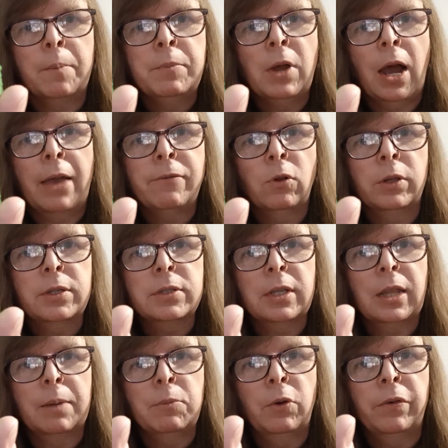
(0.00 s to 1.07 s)
I've only seen
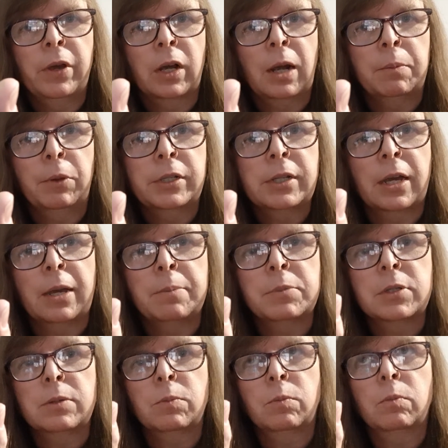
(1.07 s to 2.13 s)
that movie a couple of
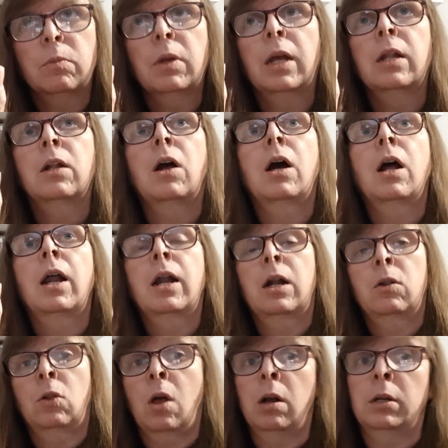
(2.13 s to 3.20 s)
times, a
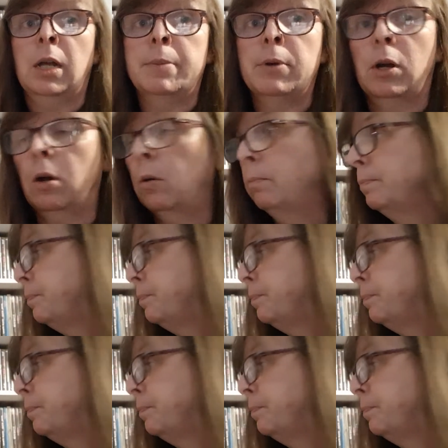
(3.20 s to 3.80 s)
long time ago.